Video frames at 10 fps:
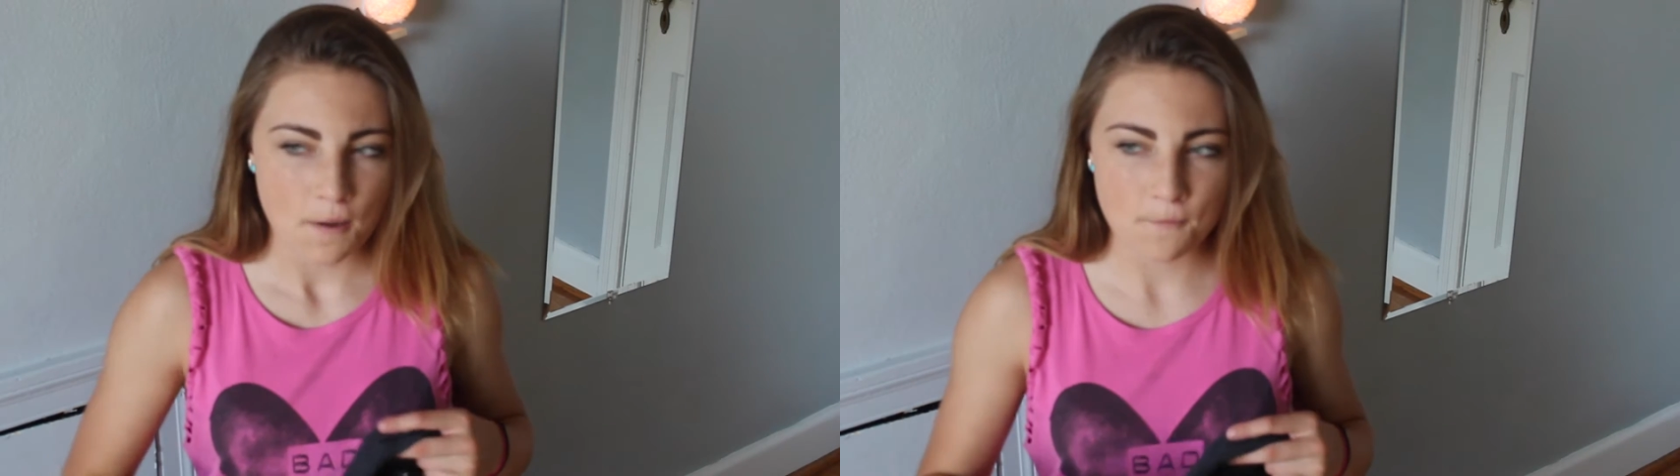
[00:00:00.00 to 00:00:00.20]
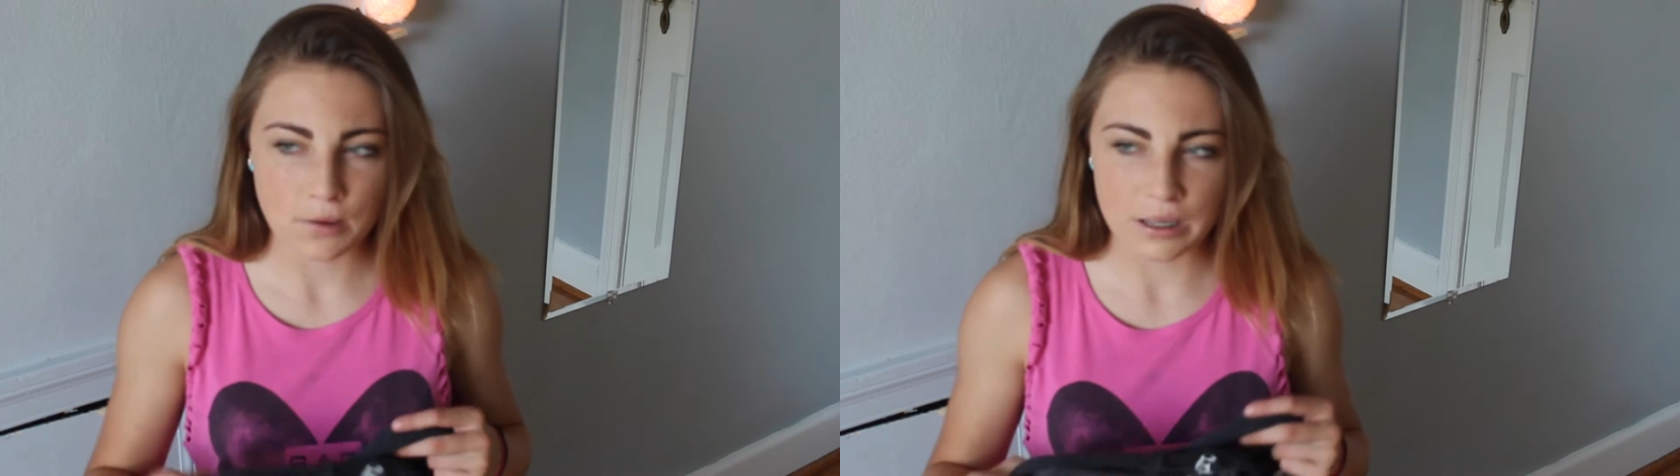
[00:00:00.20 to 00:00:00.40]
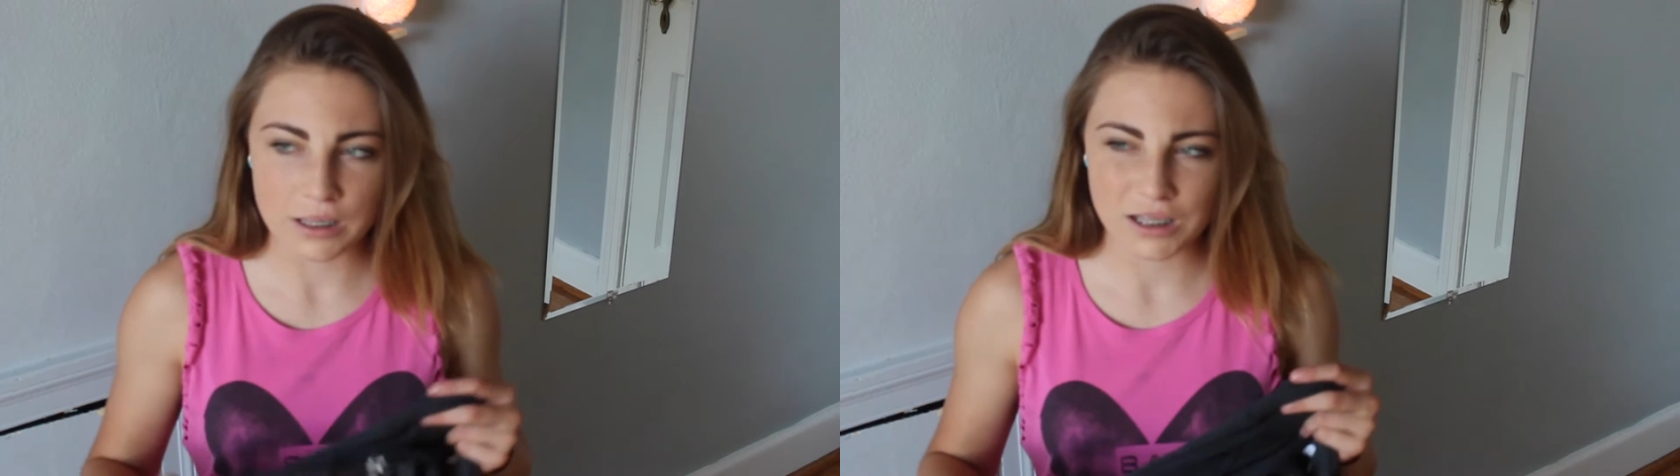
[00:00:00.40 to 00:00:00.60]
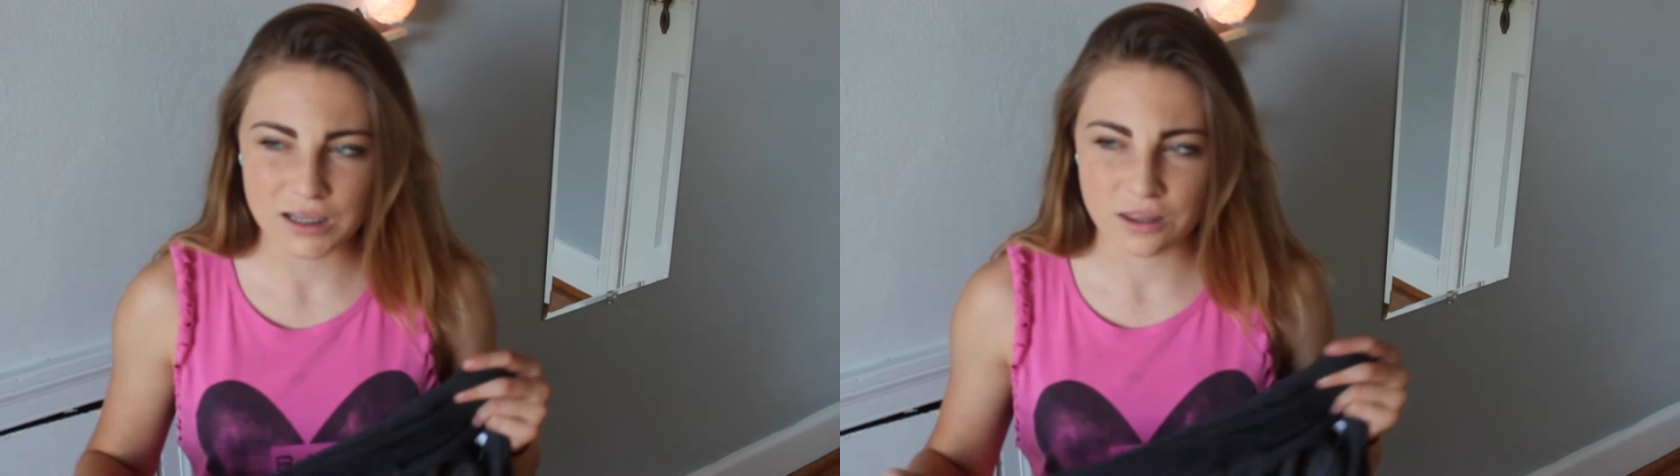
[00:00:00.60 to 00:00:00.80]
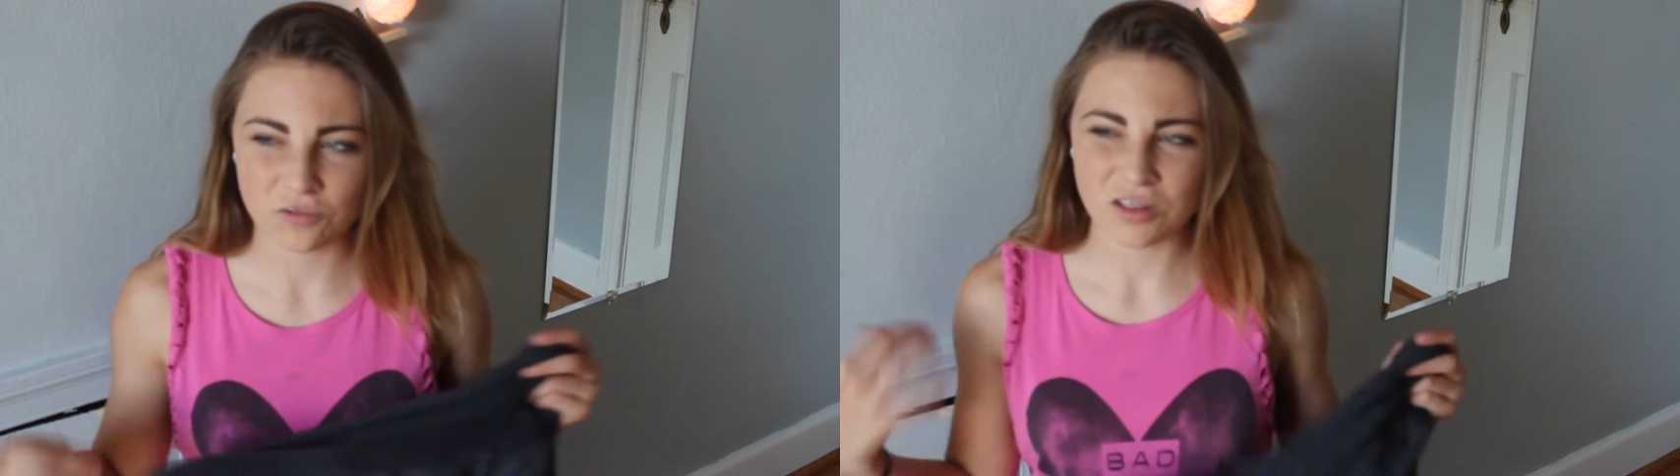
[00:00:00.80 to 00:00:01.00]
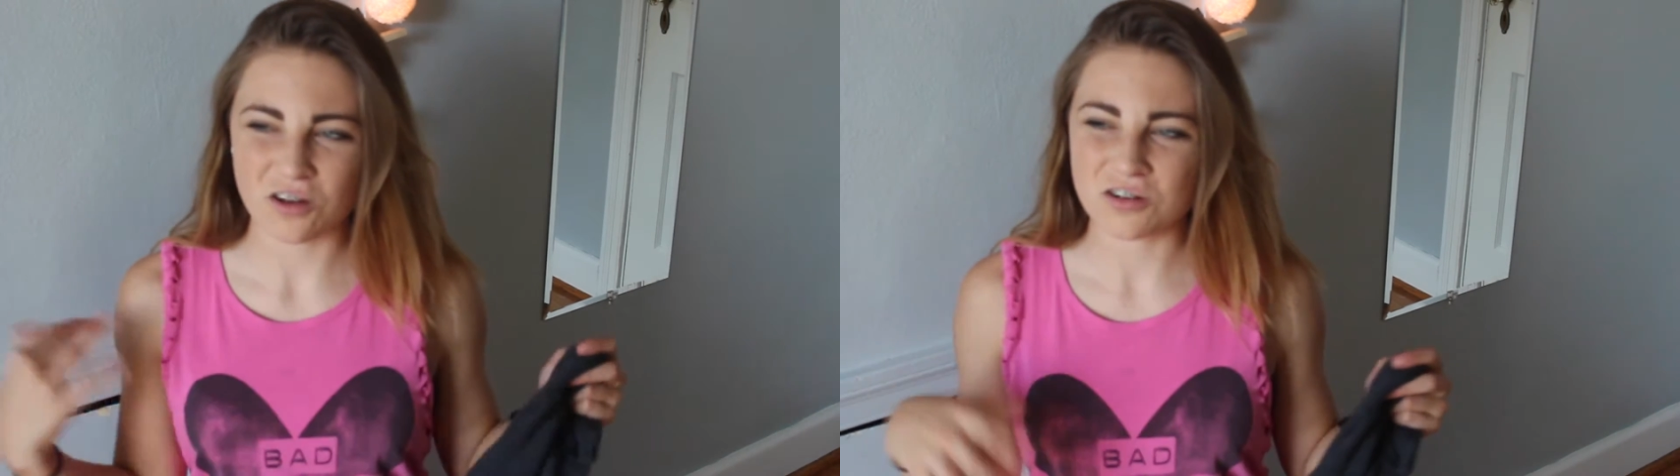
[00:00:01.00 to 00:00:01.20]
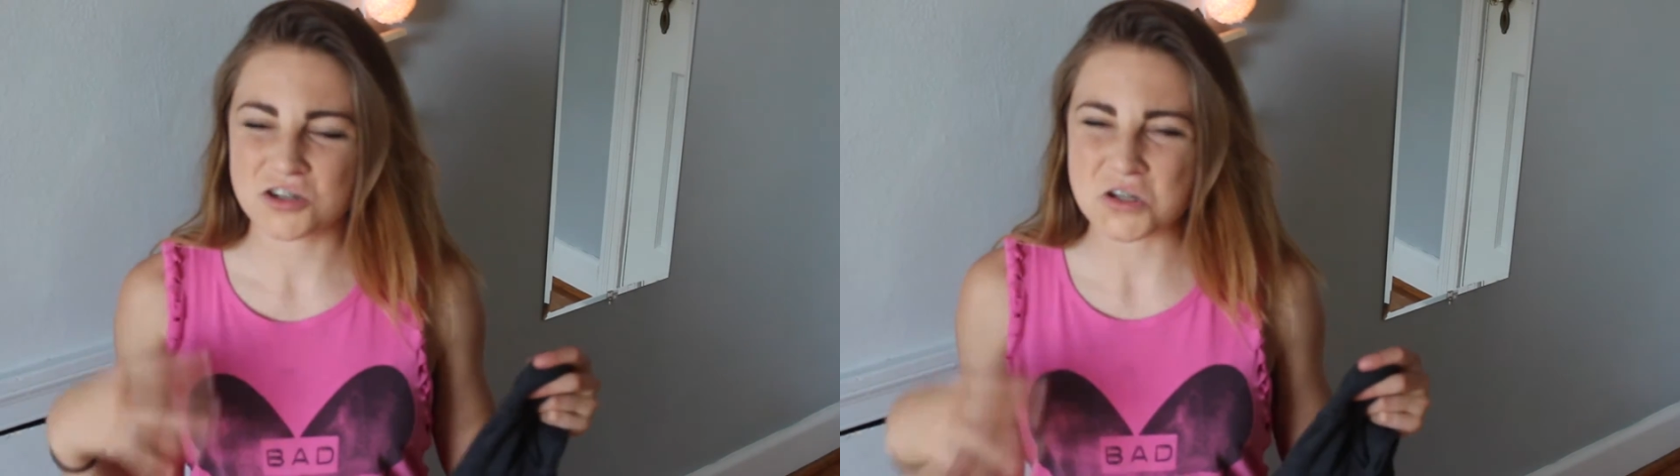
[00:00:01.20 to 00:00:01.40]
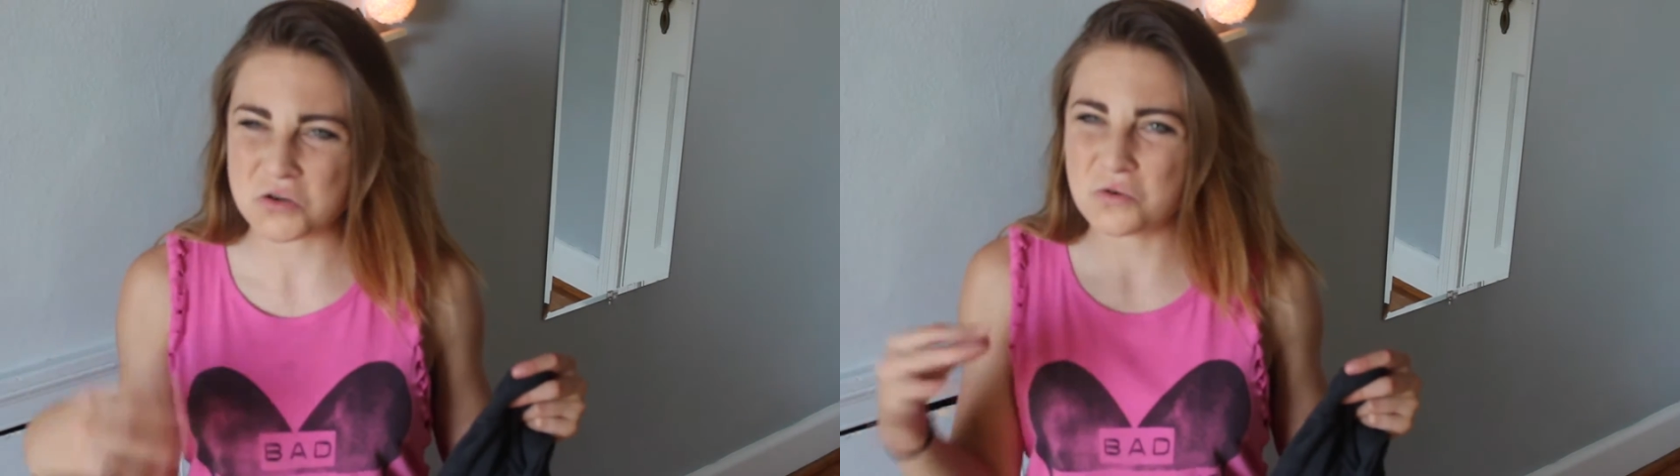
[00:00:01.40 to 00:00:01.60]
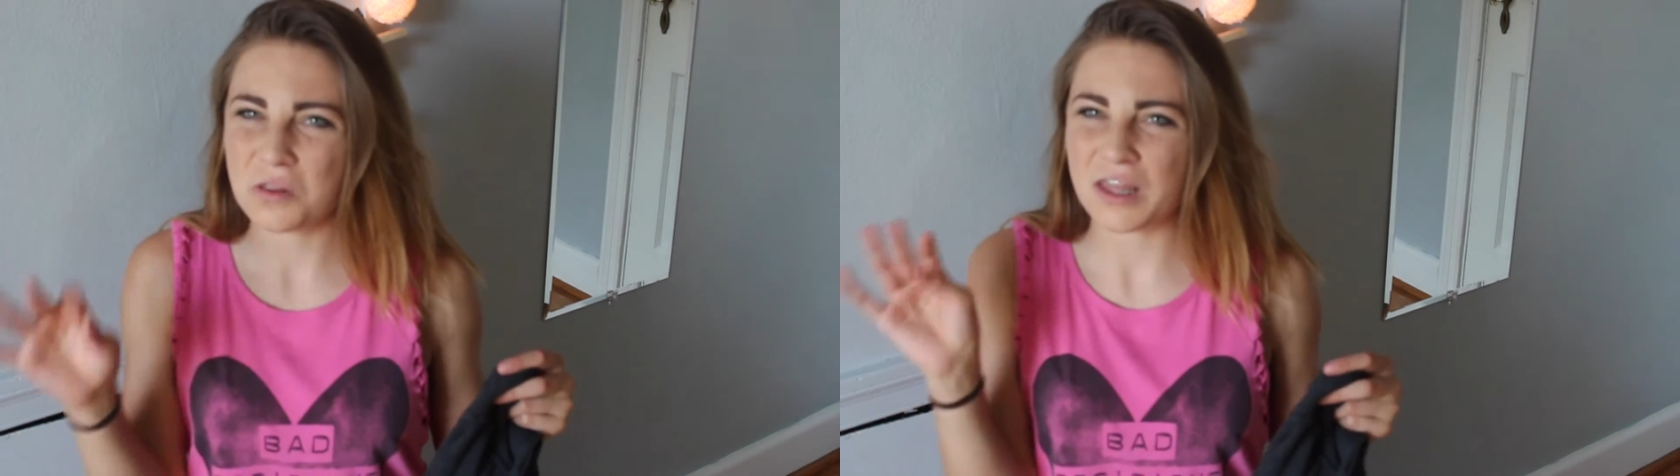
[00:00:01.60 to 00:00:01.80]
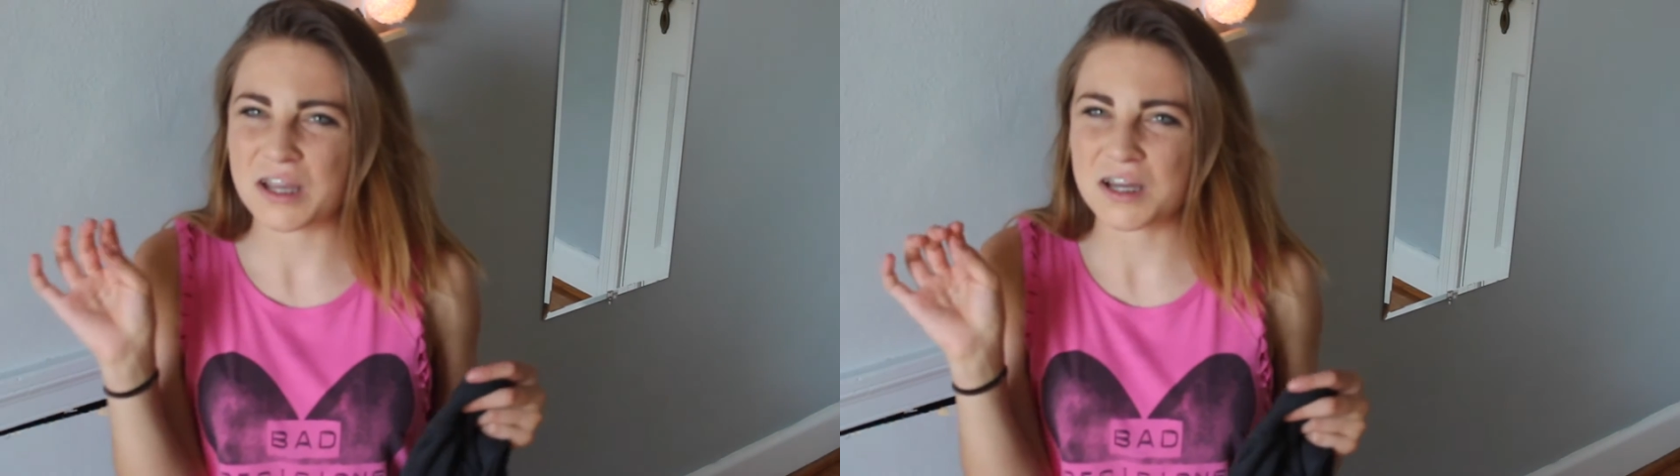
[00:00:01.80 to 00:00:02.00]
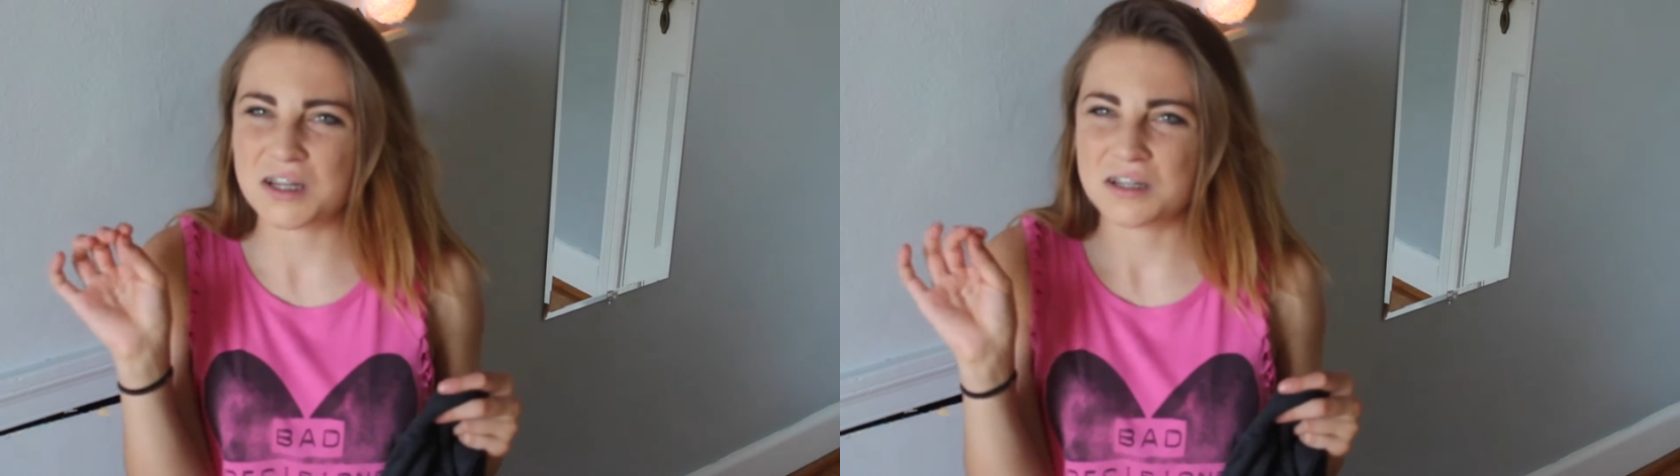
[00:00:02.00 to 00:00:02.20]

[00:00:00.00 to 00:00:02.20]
but they're like too like